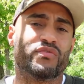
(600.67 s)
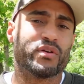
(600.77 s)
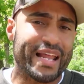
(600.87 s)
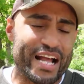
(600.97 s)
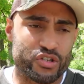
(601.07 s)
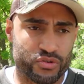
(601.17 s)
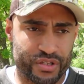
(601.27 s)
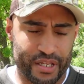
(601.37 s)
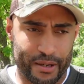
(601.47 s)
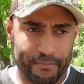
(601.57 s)
feel natural to
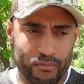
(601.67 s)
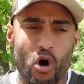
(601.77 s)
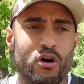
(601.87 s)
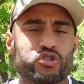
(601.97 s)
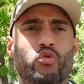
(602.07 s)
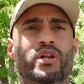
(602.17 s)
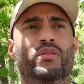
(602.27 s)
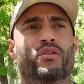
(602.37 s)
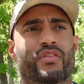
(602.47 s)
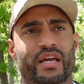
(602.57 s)
them. Also,
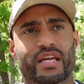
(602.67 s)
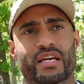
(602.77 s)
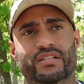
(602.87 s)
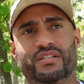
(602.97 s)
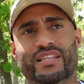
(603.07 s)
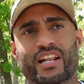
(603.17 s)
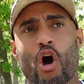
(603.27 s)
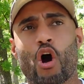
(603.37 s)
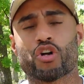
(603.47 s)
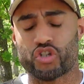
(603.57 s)
another thing is that
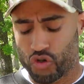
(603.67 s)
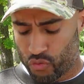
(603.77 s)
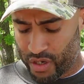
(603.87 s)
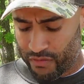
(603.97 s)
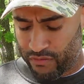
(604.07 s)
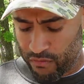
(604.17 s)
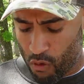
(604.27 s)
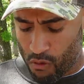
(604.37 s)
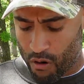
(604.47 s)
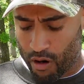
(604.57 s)
archery
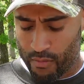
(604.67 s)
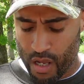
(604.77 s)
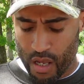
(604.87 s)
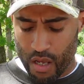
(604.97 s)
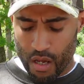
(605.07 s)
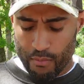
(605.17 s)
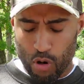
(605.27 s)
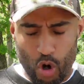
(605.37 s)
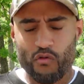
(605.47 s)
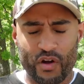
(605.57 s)
form,
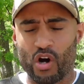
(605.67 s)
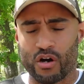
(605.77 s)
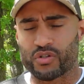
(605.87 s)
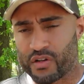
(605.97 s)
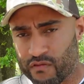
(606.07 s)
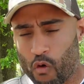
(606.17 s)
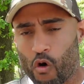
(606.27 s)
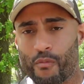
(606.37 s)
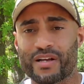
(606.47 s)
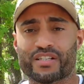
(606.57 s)
perfect archery
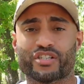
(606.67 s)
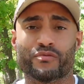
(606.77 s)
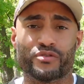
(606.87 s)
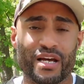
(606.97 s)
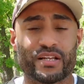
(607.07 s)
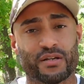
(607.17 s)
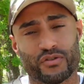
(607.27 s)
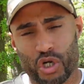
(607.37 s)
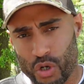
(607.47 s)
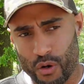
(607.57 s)
form, is a subjective
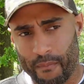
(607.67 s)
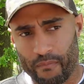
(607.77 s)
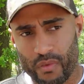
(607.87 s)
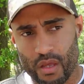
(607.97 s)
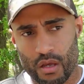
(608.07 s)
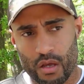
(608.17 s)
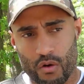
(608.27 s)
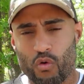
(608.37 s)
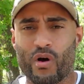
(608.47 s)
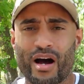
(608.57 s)
term.
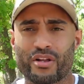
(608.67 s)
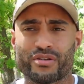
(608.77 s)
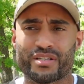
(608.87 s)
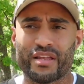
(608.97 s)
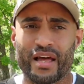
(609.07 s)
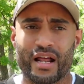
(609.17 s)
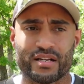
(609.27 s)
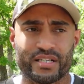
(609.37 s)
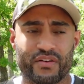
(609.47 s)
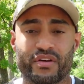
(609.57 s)
Well, how do you say that,
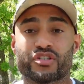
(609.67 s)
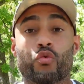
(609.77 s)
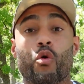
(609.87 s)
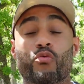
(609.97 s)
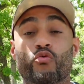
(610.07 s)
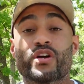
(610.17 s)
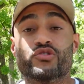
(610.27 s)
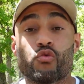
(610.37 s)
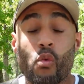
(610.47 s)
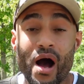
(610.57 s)
Octavius? Well, the
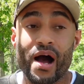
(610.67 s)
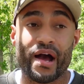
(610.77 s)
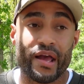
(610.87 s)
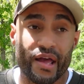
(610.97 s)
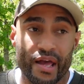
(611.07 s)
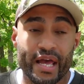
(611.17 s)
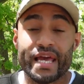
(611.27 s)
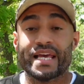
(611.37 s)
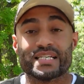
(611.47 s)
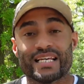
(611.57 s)
reason why
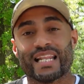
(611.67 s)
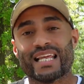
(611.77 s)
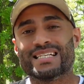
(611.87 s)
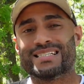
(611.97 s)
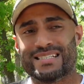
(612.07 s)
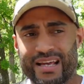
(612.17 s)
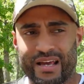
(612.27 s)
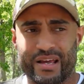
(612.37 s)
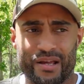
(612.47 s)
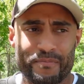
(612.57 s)
is that, let's
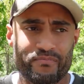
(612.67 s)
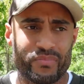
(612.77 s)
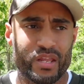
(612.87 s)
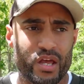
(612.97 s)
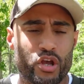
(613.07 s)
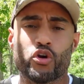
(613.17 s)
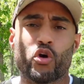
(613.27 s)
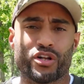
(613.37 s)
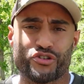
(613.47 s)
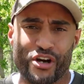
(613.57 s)
say you
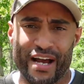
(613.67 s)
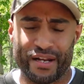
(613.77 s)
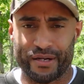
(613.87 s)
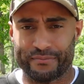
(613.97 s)
go to China